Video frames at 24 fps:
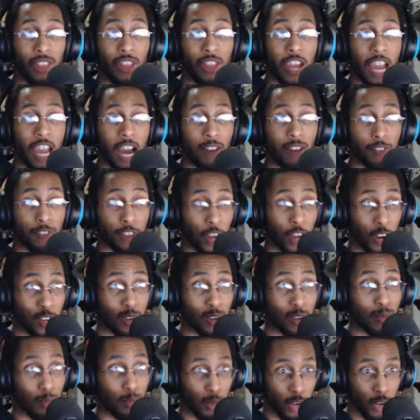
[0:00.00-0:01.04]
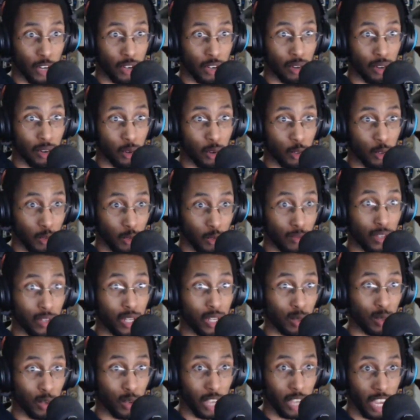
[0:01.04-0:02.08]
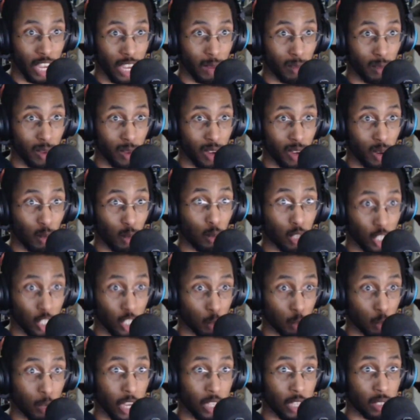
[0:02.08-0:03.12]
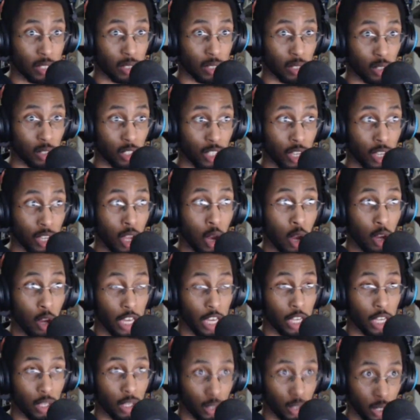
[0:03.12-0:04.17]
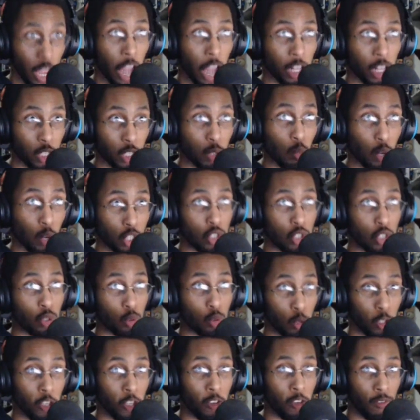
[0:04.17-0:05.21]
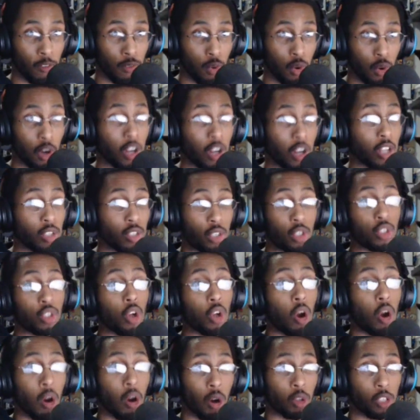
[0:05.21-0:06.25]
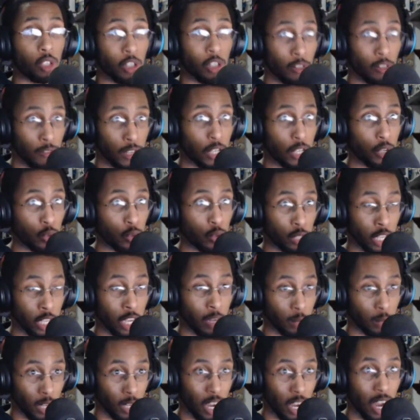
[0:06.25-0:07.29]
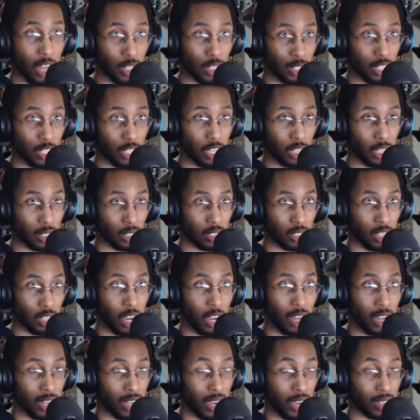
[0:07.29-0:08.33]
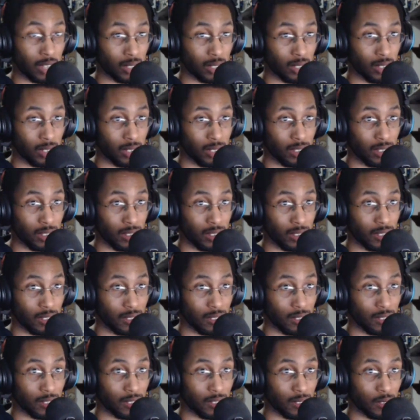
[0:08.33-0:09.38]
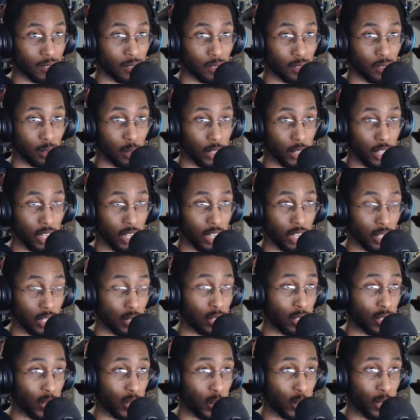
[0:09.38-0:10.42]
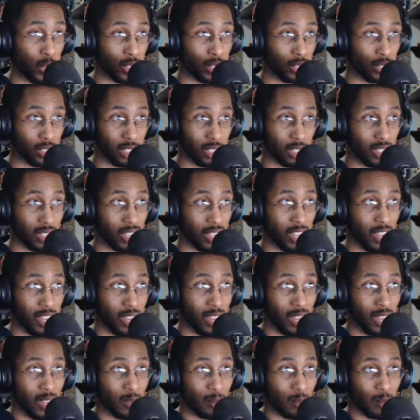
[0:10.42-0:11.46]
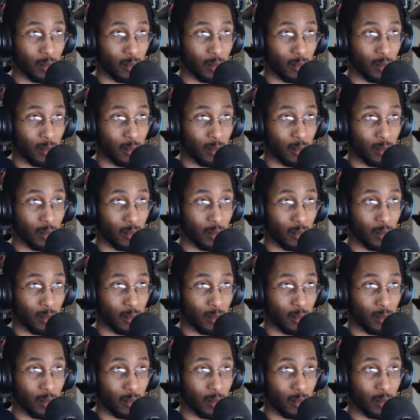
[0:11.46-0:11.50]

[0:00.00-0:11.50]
And then they have Gundam Breaker, the video game, which is basically exactly what you're looking for, just all in a video game context. So what they need to do is to